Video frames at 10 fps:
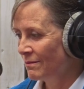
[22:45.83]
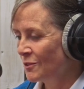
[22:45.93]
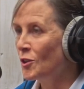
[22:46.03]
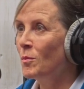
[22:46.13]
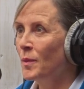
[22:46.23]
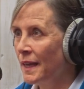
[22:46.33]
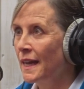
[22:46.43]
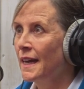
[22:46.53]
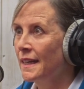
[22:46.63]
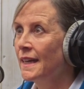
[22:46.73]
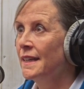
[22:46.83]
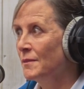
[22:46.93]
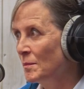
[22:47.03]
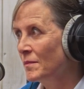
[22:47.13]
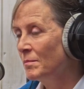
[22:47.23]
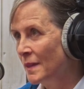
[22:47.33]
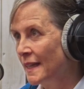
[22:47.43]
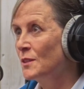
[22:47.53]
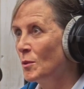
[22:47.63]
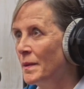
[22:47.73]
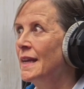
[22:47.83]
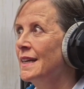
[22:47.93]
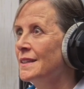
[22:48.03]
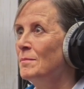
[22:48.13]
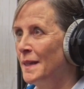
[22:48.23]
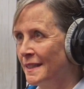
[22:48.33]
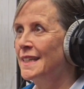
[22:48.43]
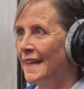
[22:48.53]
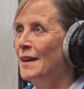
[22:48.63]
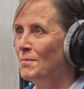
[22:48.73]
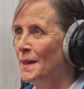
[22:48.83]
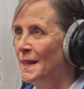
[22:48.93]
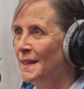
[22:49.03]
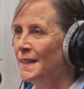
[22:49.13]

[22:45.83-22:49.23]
job we can, and the place will be the best it can be.